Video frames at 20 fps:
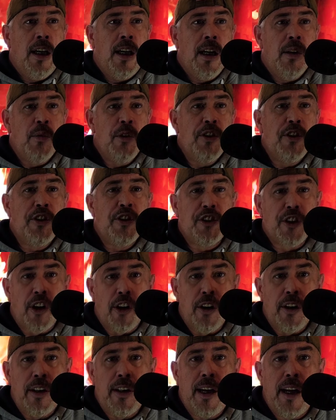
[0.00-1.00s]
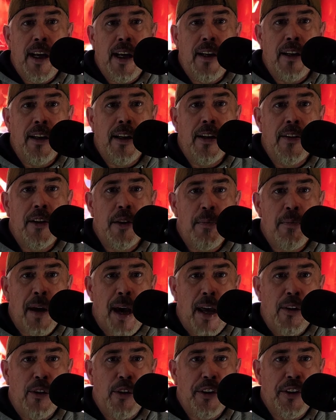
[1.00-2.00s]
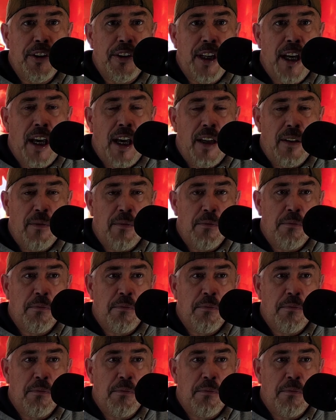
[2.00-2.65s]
went to start it, and the battery is dead.